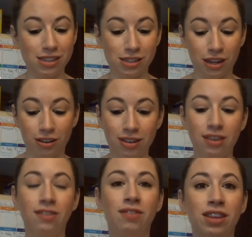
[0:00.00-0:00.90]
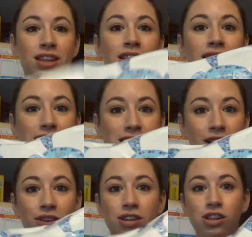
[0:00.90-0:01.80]
So let's see
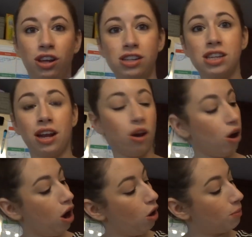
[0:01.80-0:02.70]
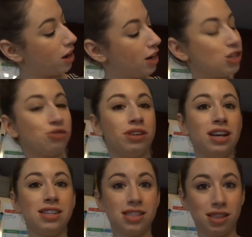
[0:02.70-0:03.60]
how it looks. And oh my God, I just
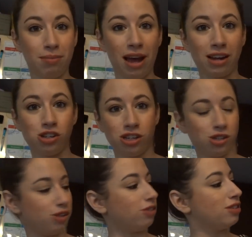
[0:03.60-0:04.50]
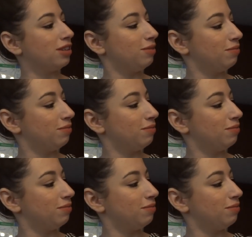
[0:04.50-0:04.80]
realized the packaging is turtles.